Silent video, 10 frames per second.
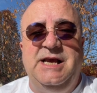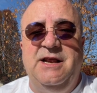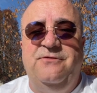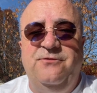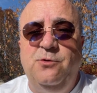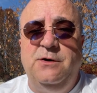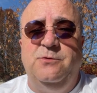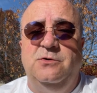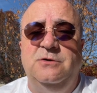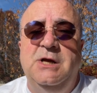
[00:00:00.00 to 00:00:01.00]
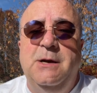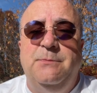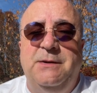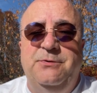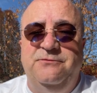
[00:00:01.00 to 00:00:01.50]
and affordable
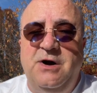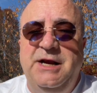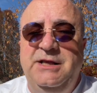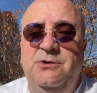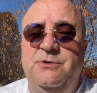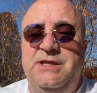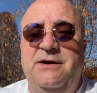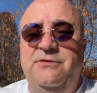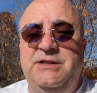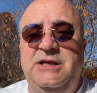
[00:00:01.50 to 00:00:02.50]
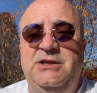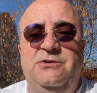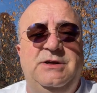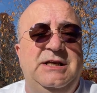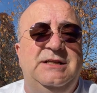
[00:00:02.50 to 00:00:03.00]
by providing you with everything
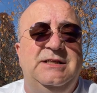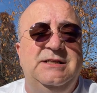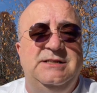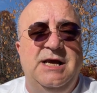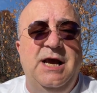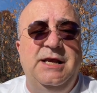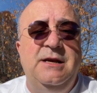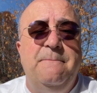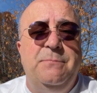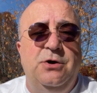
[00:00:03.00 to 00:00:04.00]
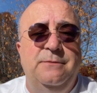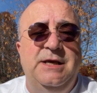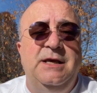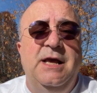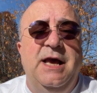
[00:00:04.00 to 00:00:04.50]
you need to design,
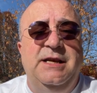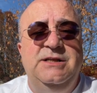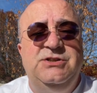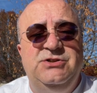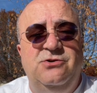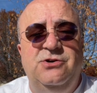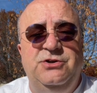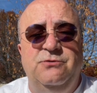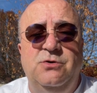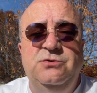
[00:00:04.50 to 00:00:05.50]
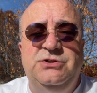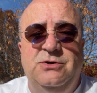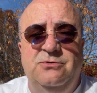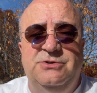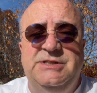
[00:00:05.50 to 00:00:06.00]
permit, and install your own
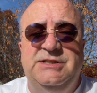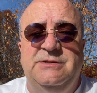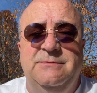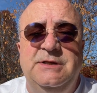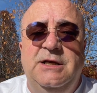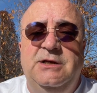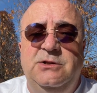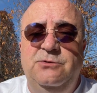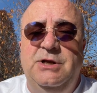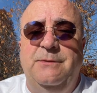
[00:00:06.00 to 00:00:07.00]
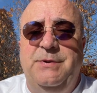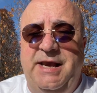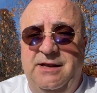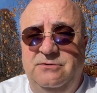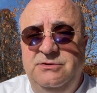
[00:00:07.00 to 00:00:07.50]
solar system, including
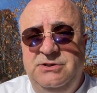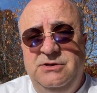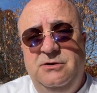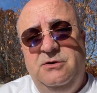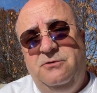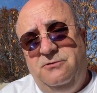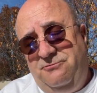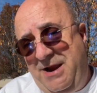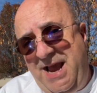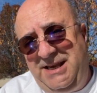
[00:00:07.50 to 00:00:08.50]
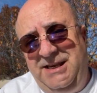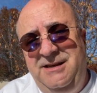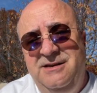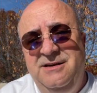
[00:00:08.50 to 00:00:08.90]
panels, racking,